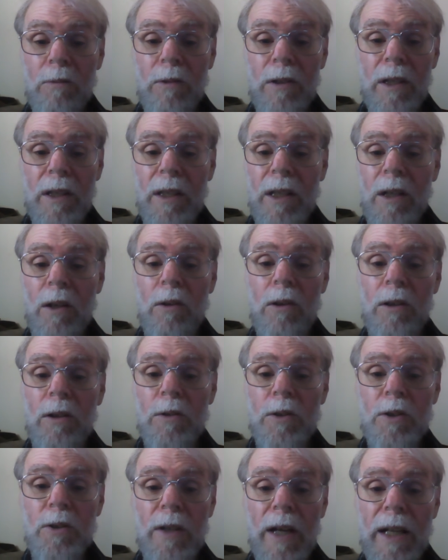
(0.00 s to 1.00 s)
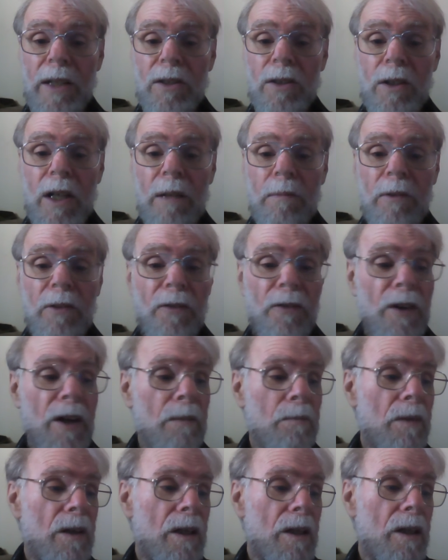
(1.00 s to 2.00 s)
Where do you think all those tracks are coming from?
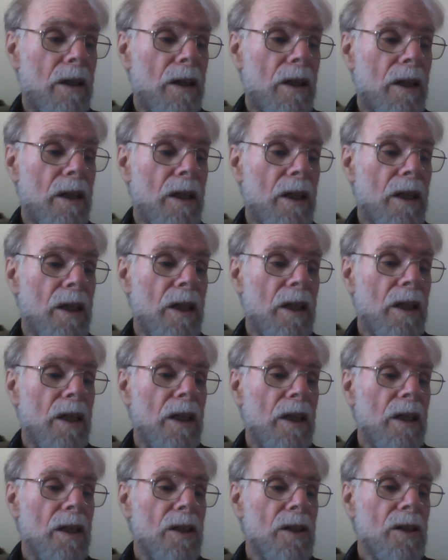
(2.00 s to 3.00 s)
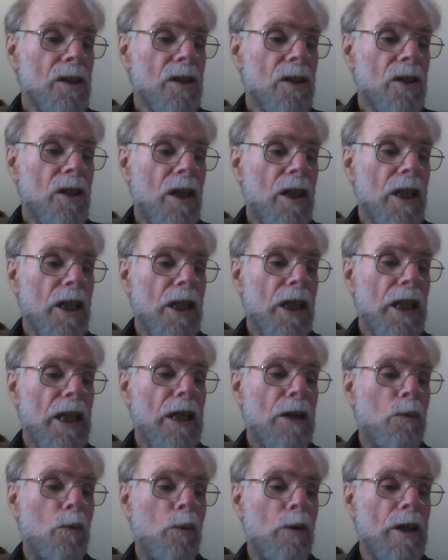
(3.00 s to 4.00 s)

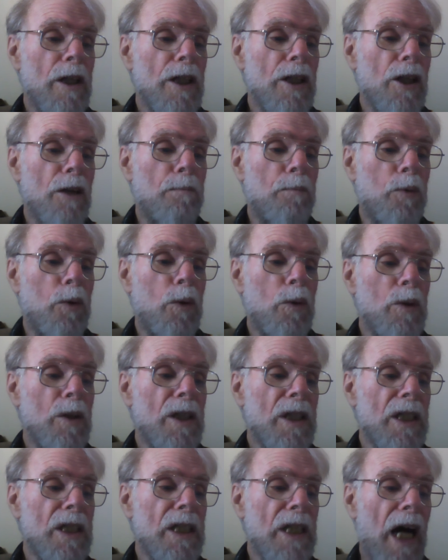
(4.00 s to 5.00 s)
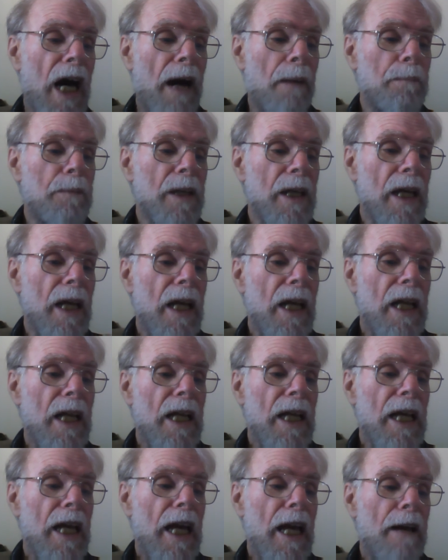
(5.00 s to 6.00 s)
Suddenly, Winnie the Pooh stopped
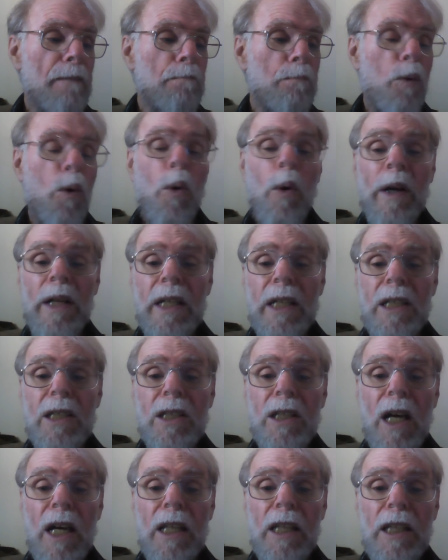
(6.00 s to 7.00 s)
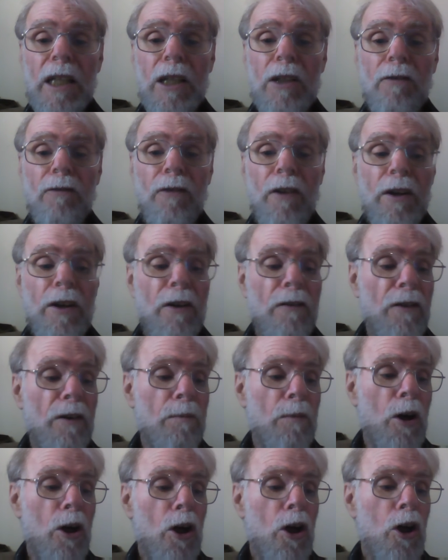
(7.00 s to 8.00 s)
and pointed excitedly in front of
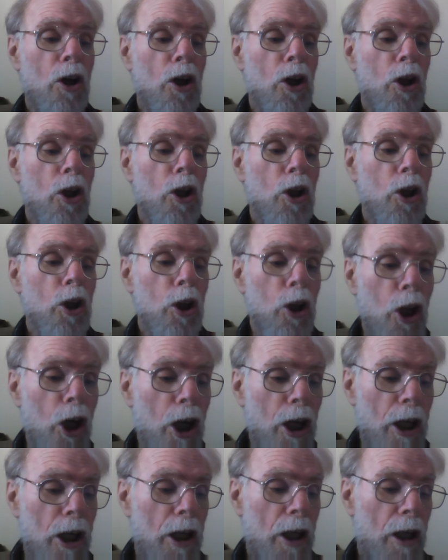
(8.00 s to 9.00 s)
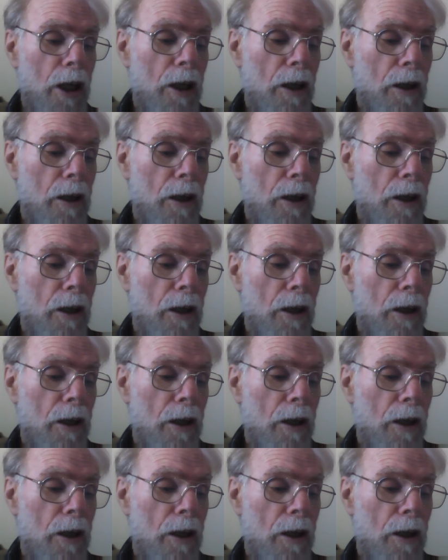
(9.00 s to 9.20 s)
him. "Look!"